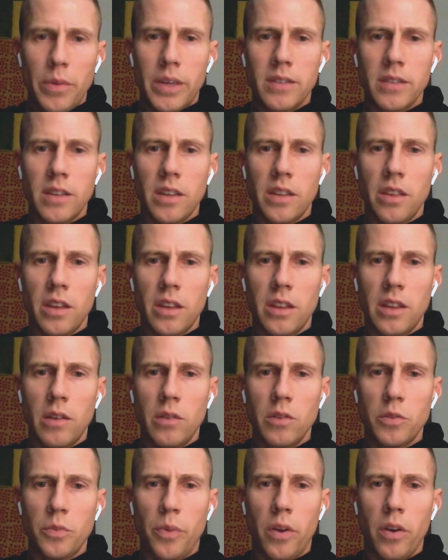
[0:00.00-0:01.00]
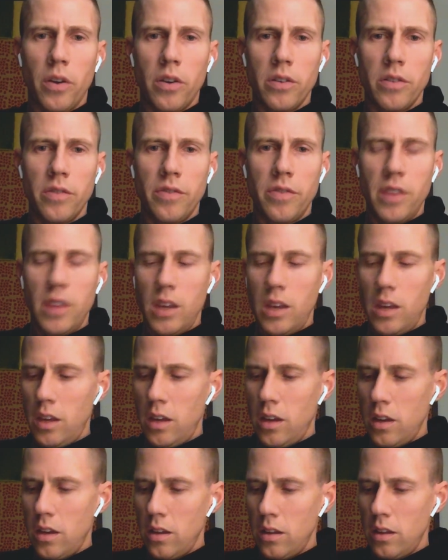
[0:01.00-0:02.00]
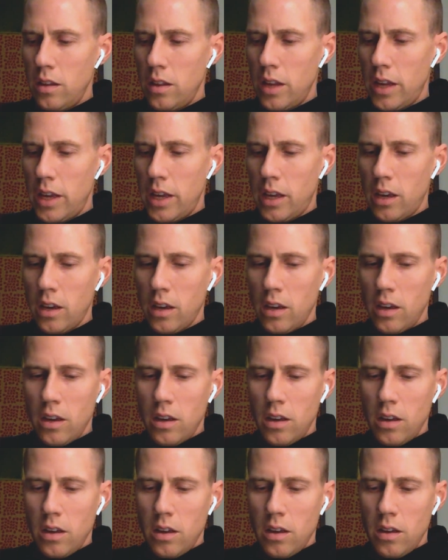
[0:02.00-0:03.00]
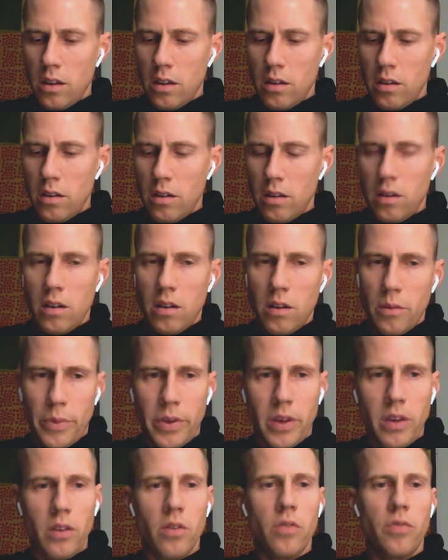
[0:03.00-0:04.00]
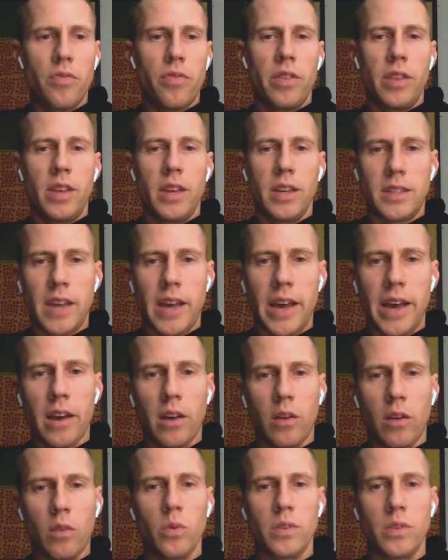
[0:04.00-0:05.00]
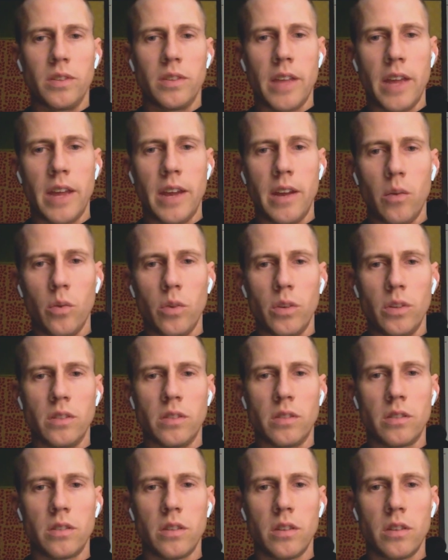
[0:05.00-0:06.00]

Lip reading: Because I thought that was part of the like appeal for the attack was that it was.